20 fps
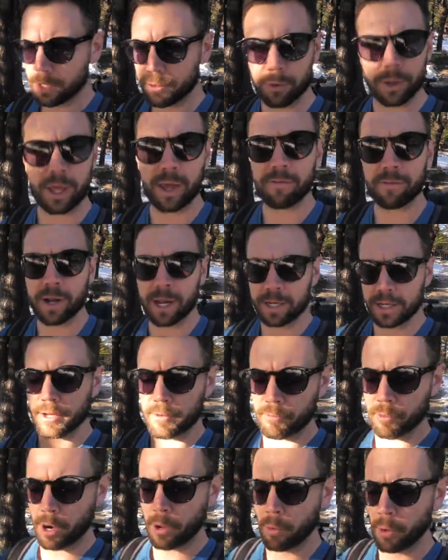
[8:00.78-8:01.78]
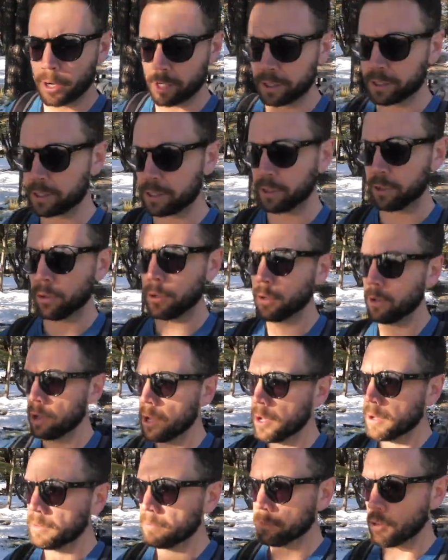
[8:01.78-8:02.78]
didn't really have an idea of what I wanted to
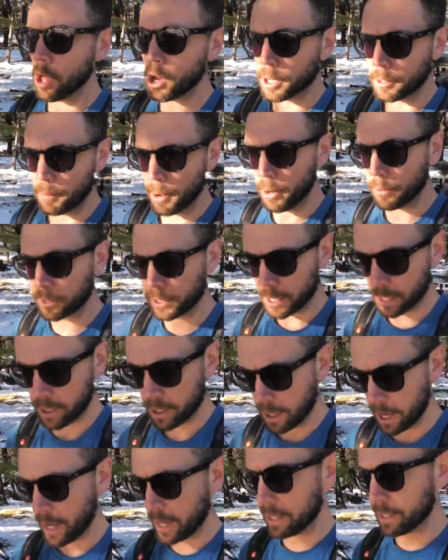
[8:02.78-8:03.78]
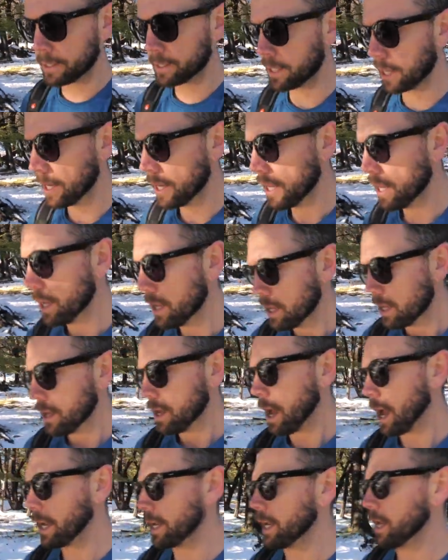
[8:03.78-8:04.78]
vlog about. And
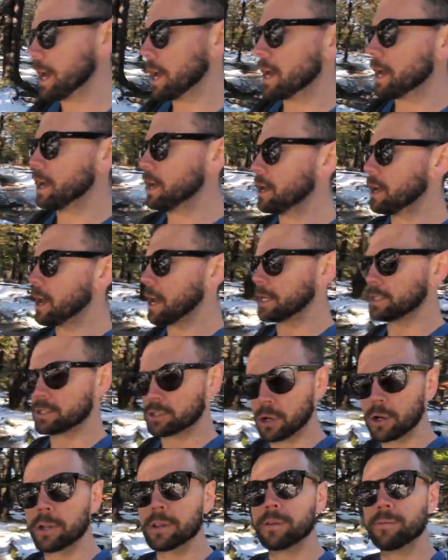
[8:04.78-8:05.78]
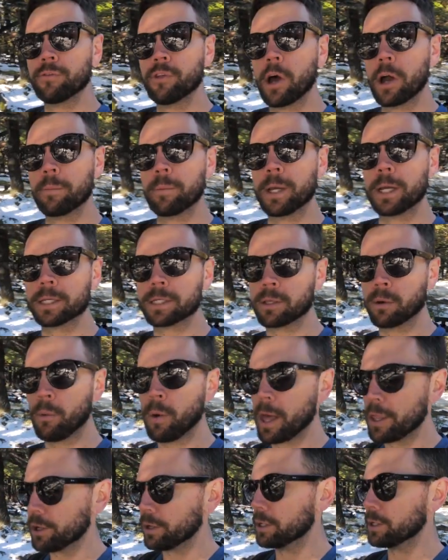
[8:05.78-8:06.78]
I, uh, I started the vlog because the
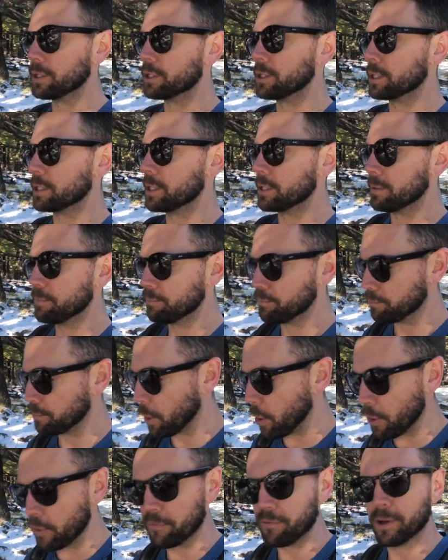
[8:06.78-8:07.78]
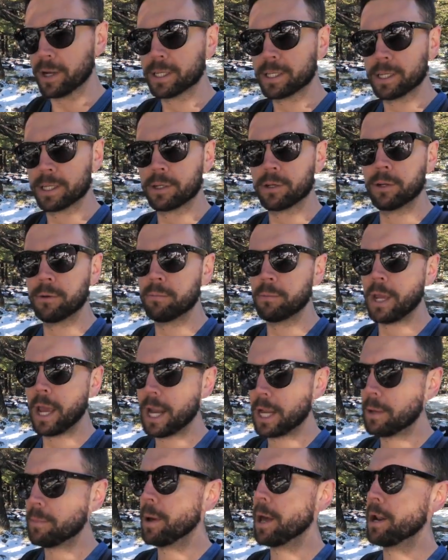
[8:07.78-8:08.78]
weather is just perfect. It couldn't be
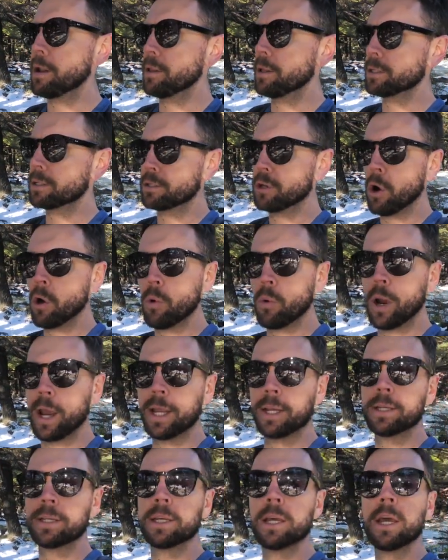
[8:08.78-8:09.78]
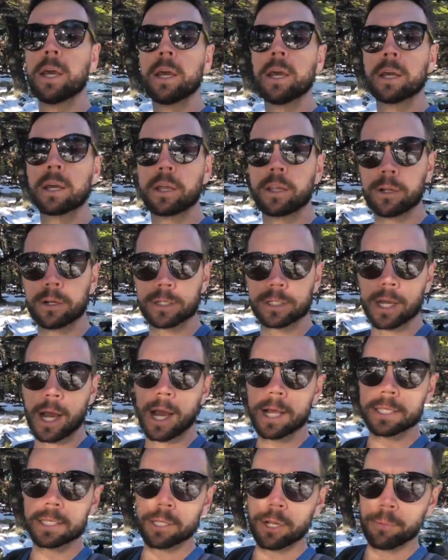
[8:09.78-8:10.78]
any better. There's no wind, clear
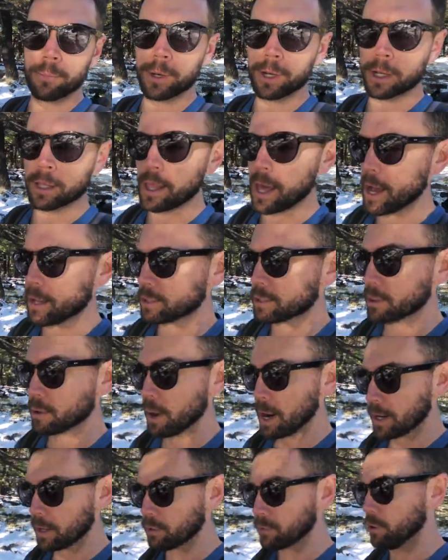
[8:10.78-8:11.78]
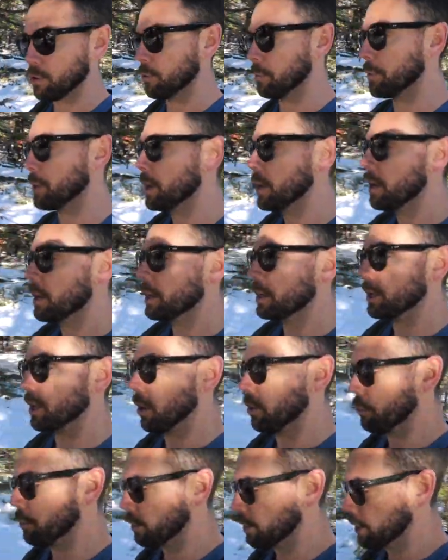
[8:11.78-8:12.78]
skies, a little bit of clouds, great group, you
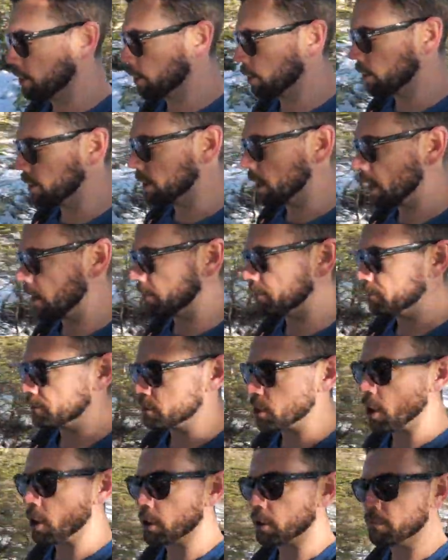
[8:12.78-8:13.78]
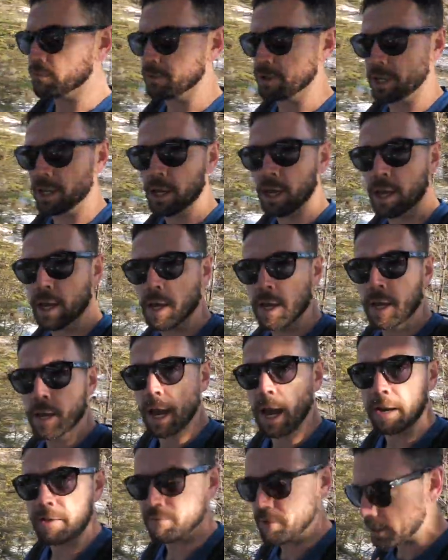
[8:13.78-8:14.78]
know, really good uh, photography,
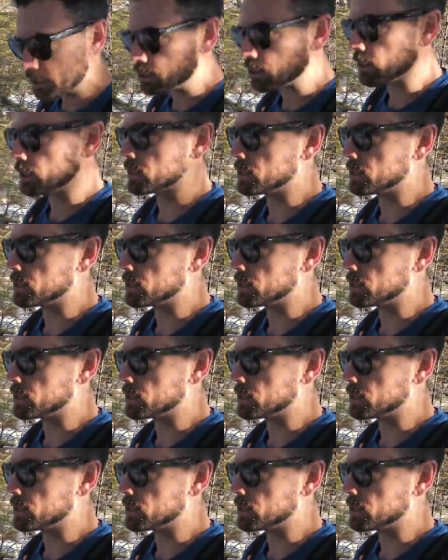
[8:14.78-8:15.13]
adventure